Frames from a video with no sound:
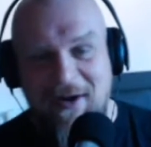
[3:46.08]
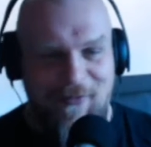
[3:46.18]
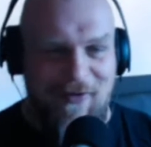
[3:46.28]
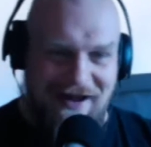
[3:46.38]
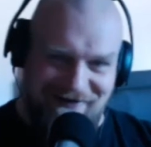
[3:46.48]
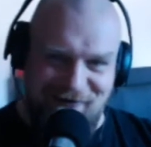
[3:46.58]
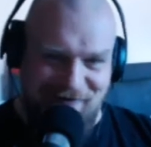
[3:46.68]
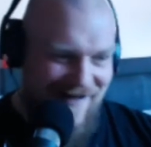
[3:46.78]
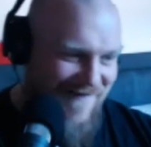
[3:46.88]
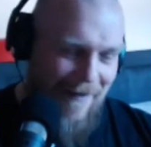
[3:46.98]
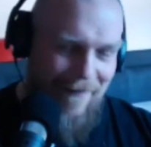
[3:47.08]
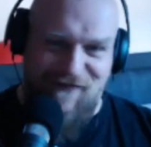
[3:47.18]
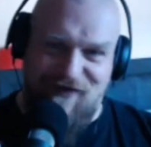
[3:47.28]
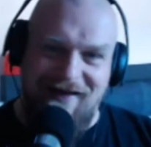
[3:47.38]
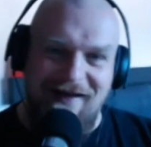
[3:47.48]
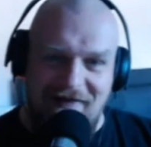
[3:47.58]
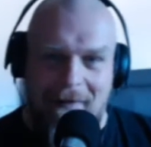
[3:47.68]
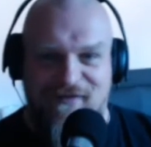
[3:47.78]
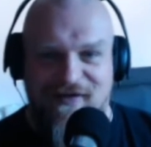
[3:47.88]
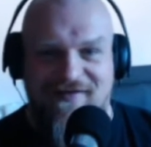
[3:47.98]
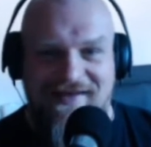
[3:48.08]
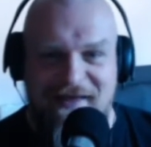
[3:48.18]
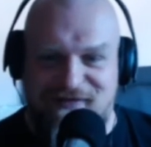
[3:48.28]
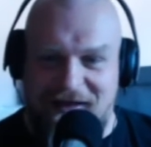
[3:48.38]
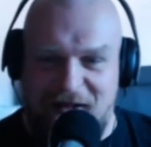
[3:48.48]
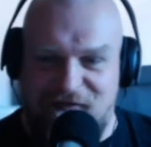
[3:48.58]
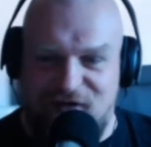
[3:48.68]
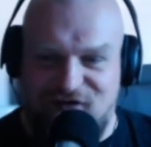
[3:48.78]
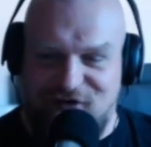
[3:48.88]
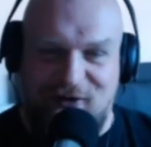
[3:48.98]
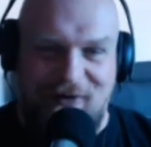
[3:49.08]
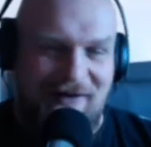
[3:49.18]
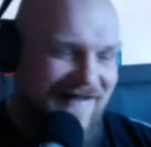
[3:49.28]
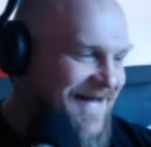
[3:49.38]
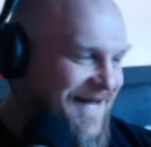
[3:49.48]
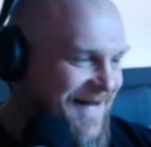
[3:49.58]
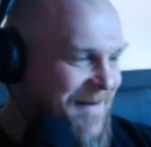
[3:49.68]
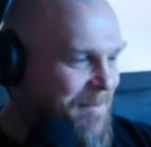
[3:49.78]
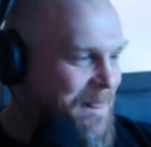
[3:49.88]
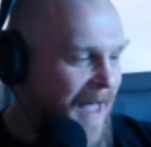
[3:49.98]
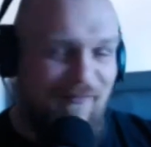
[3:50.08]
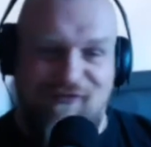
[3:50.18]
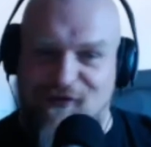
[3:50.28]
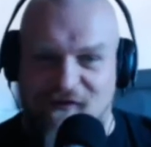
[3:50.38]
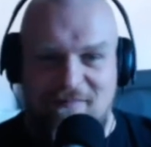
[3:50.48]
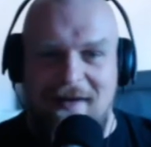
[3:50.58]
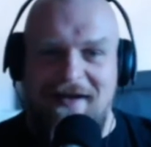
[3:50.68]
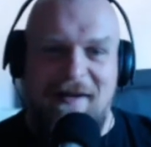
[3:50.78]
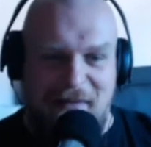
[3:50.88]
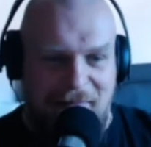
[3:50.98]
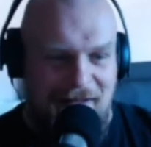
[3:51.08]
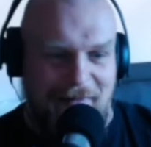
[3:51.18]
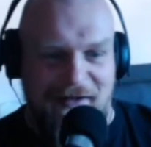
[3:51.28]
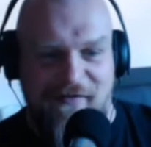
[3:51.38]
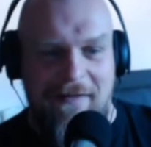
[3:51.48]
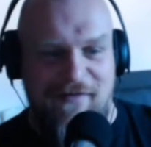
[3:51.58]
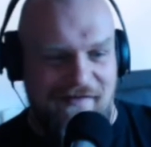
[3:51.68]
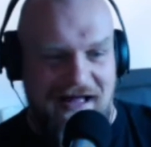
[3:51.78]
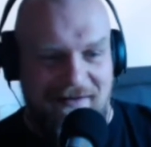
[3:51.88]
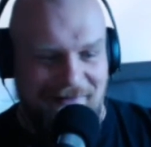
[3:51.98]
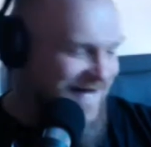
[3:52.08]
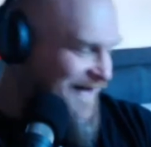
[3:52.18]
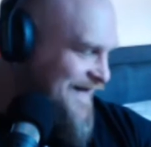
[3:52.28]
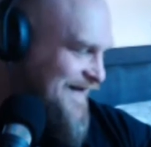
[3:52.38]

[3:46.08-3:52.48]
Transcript: Right. Okay. That was the death knell for the show. I'm sure there's many people that will agree with you on that one.